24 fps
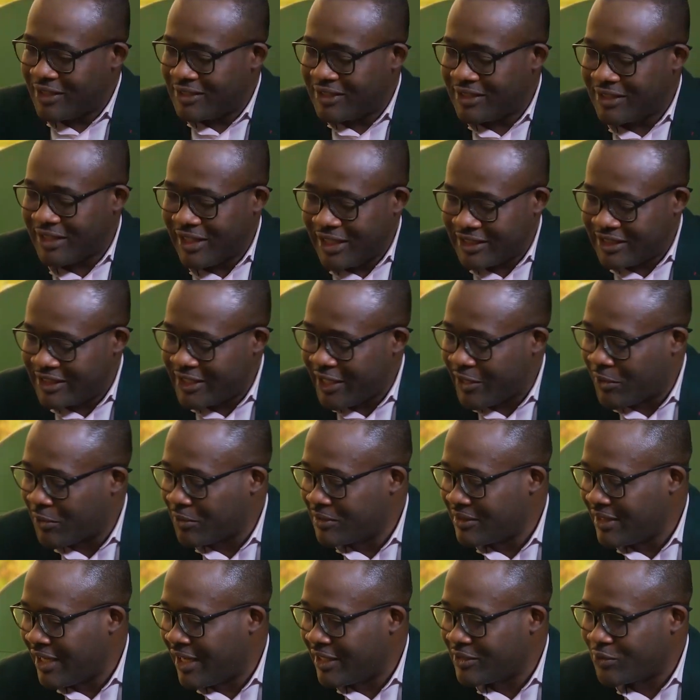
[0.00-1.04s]
Let's let's take
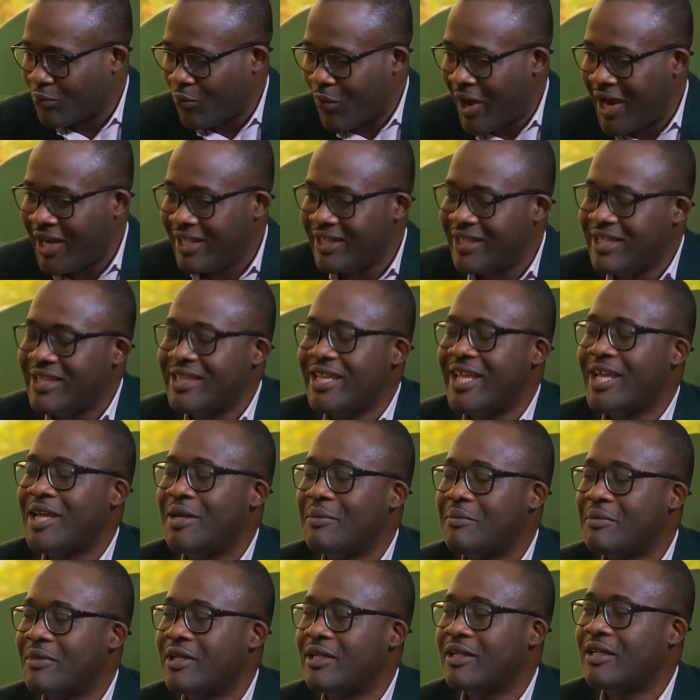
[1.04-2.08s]
on that. Why the
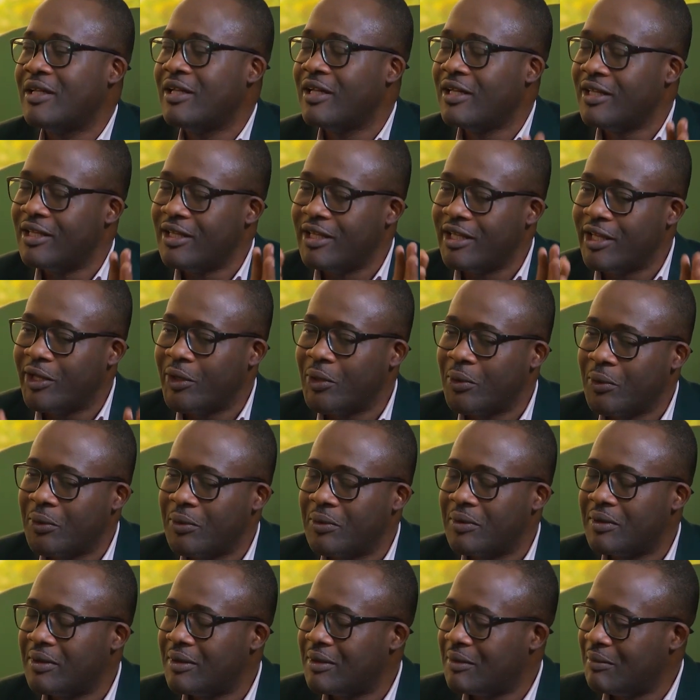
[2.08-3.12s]
name Leo
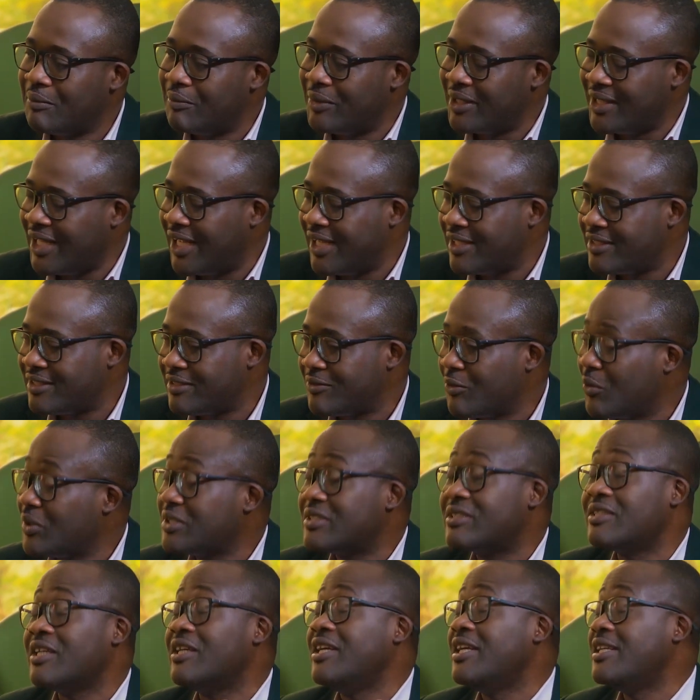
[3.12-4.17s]
Burnett?
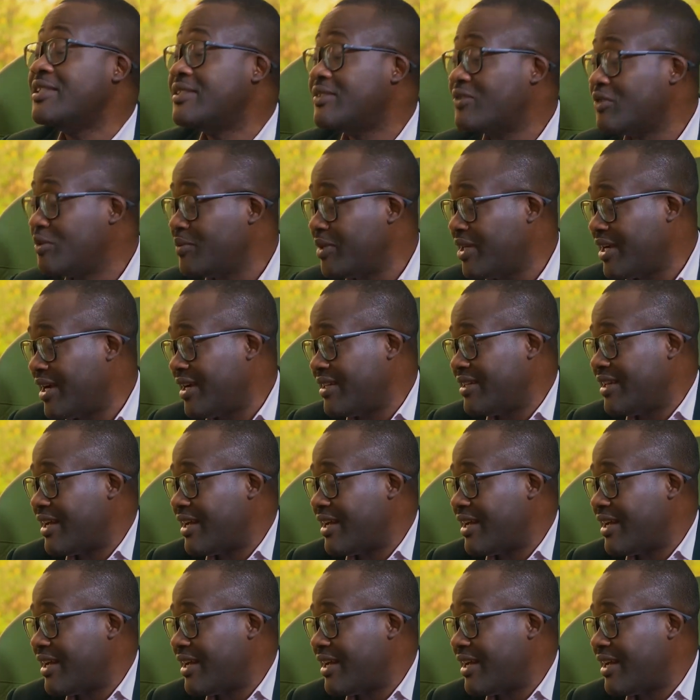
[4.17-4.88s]
What's the history behind